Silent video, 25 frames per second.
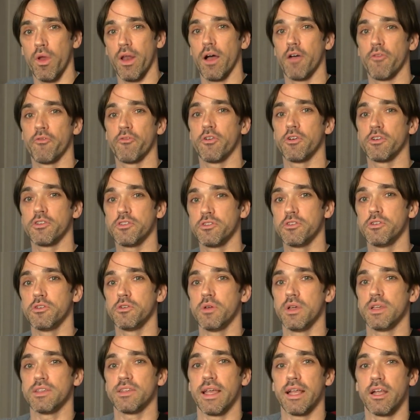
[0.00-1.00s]
I'll first do
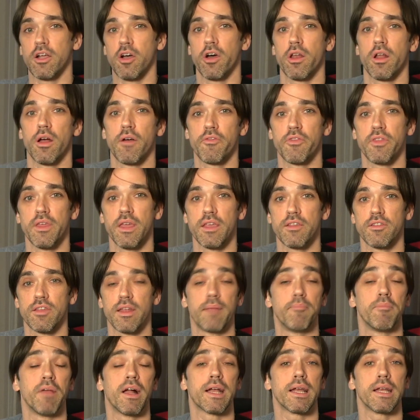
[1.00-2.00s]
is I cut off things that
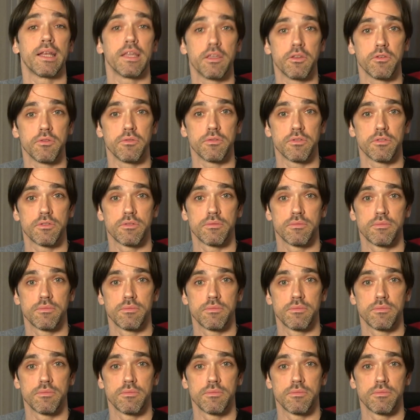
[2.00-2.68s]
I'm not going to use.